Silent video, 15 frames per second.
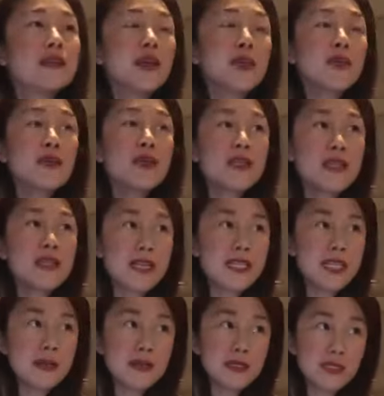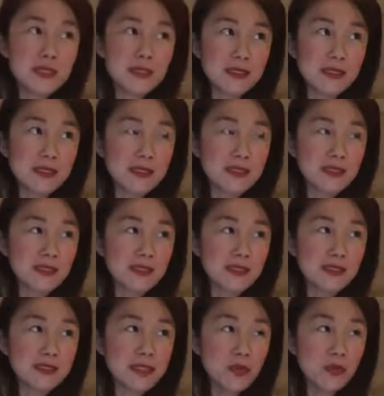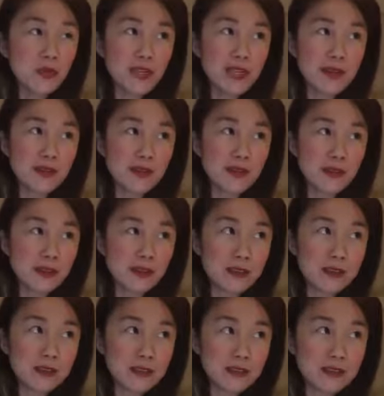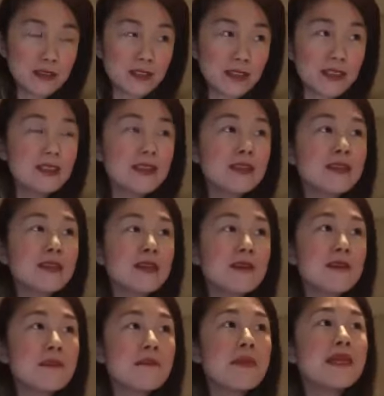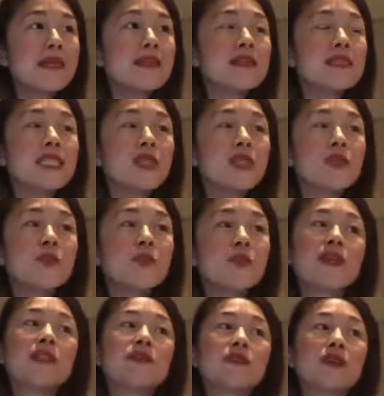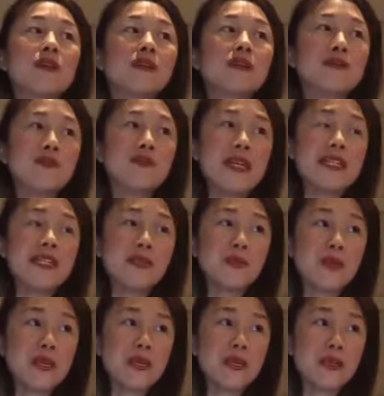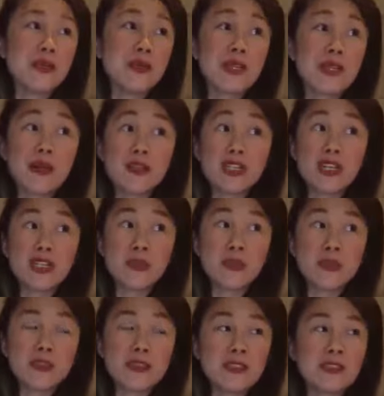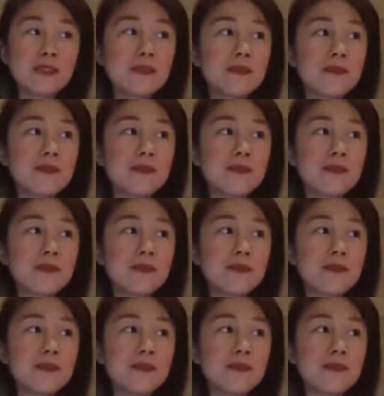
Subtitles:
I breathe in acceptance and breathe out fear, making space for all of me to be here without judgment.